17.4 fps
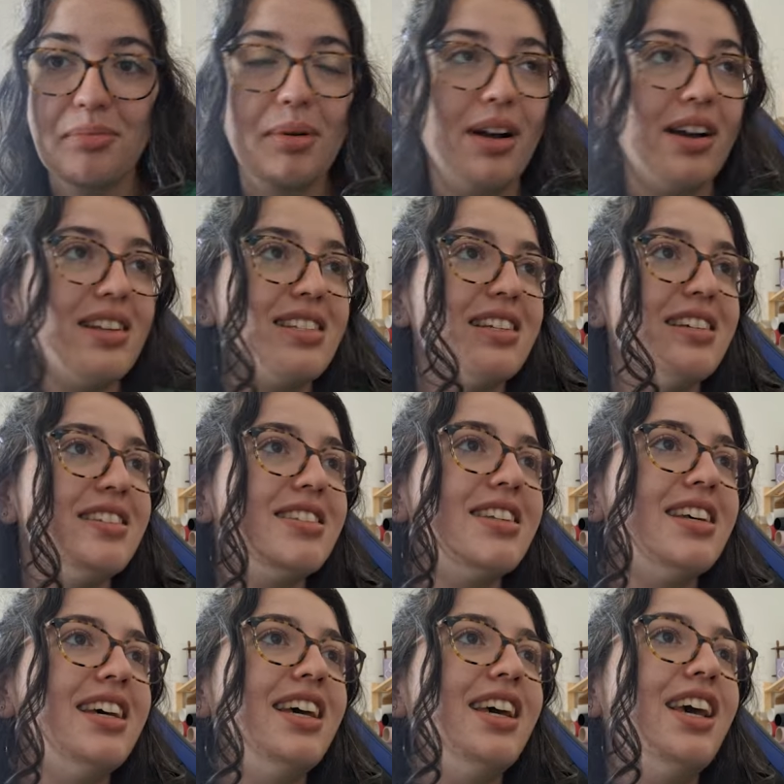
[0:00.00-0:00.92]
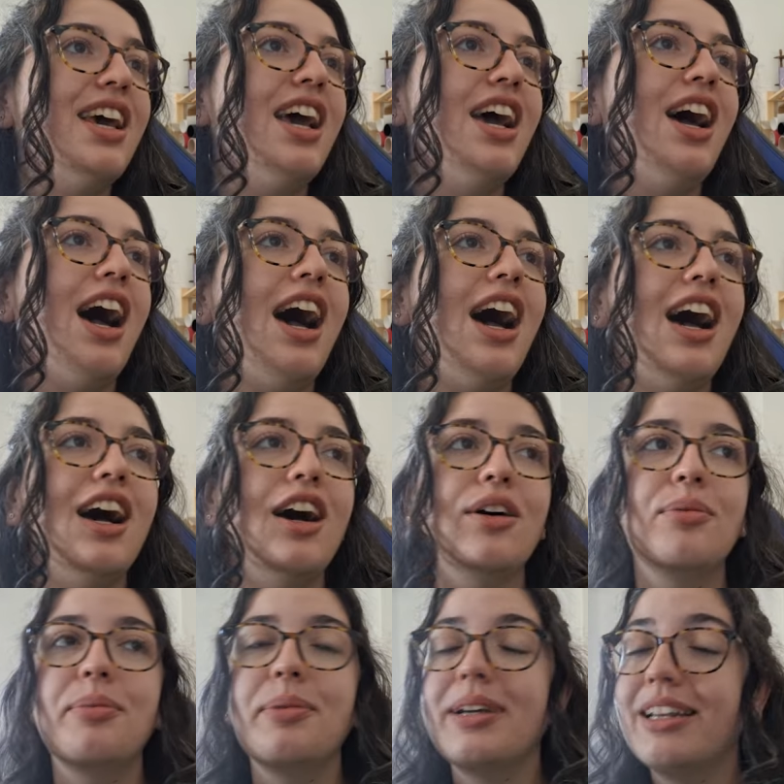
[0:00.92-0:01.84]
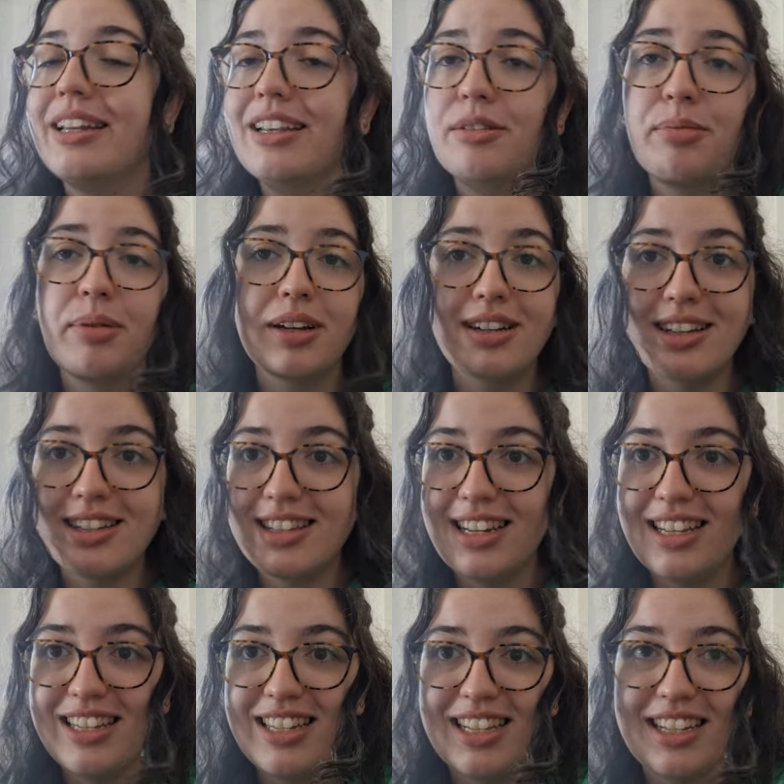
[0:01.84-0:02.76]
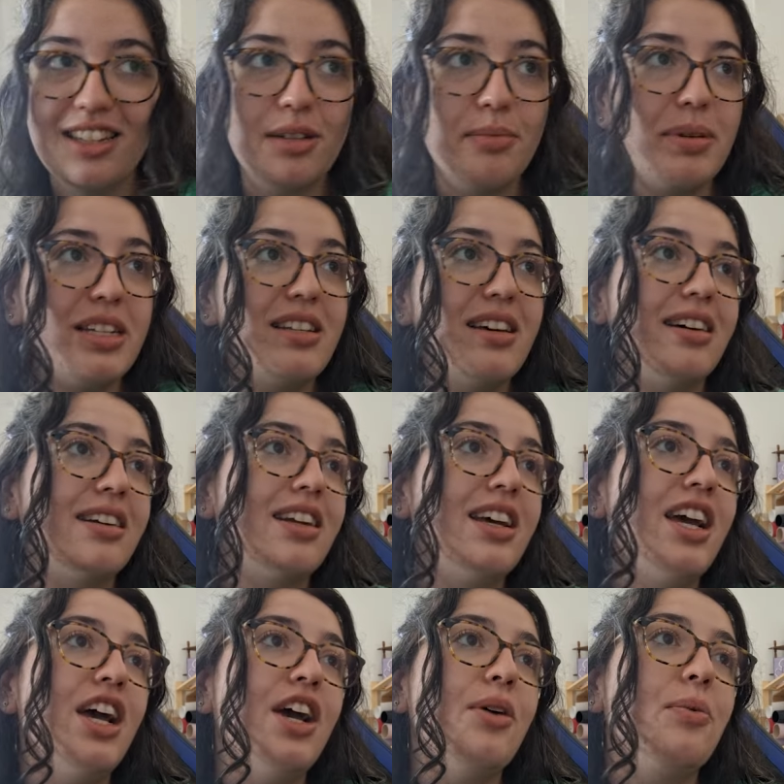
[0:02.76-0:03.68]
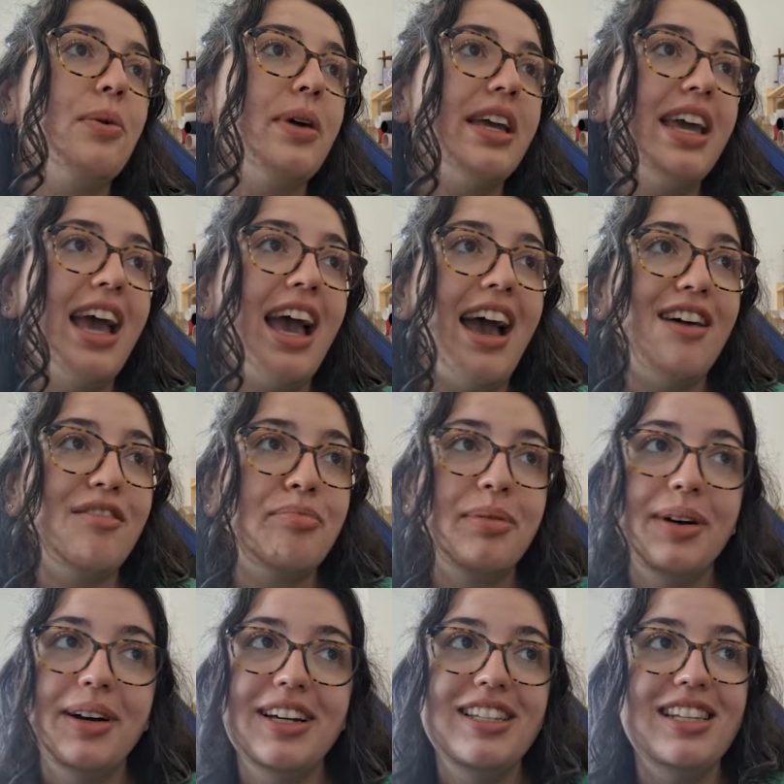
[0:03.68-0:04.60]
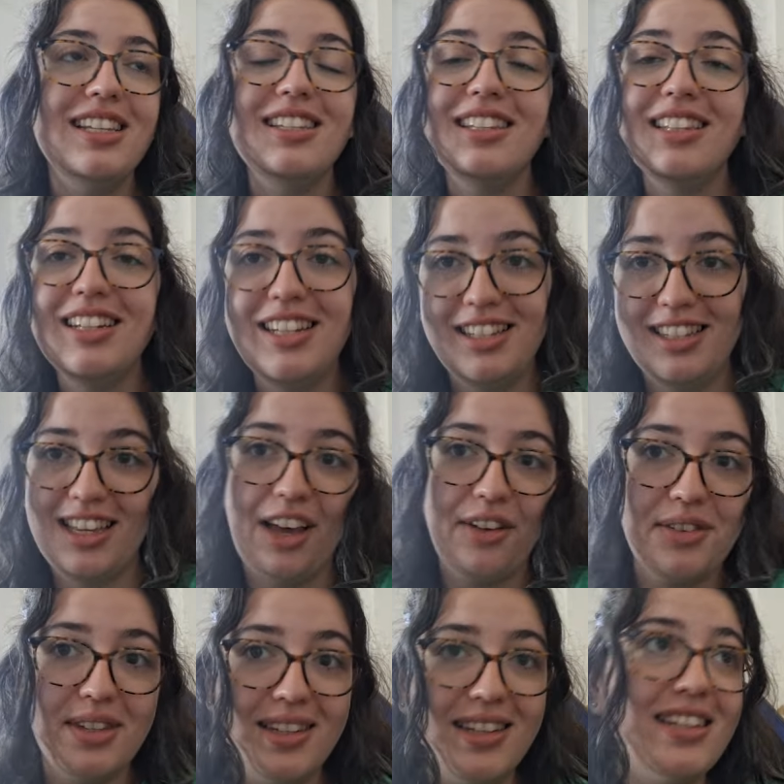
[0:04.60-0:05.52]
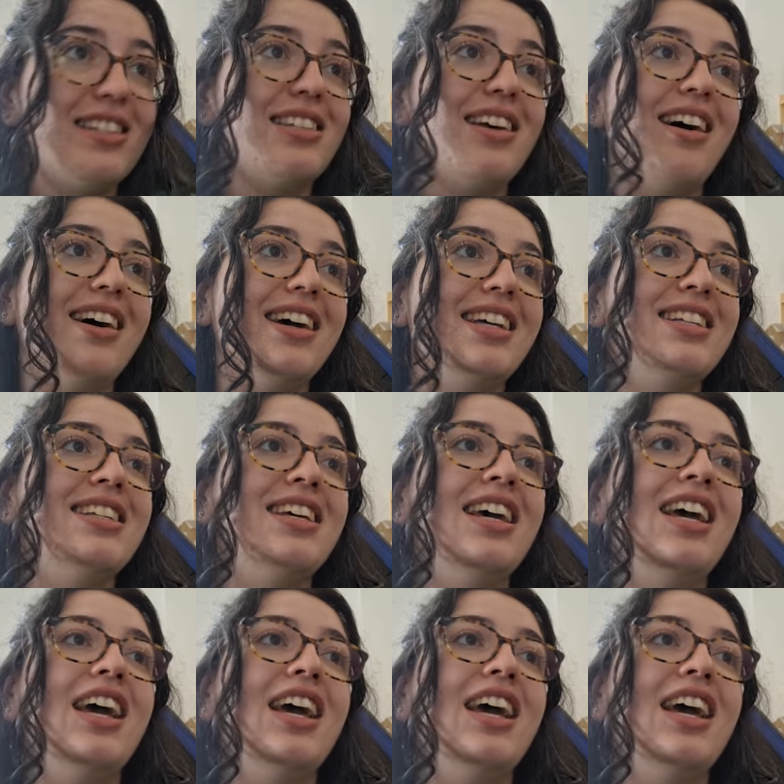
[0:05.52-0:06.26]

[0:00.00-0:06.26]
prices. We need product listings to be done. We have prices and the discounts to decide.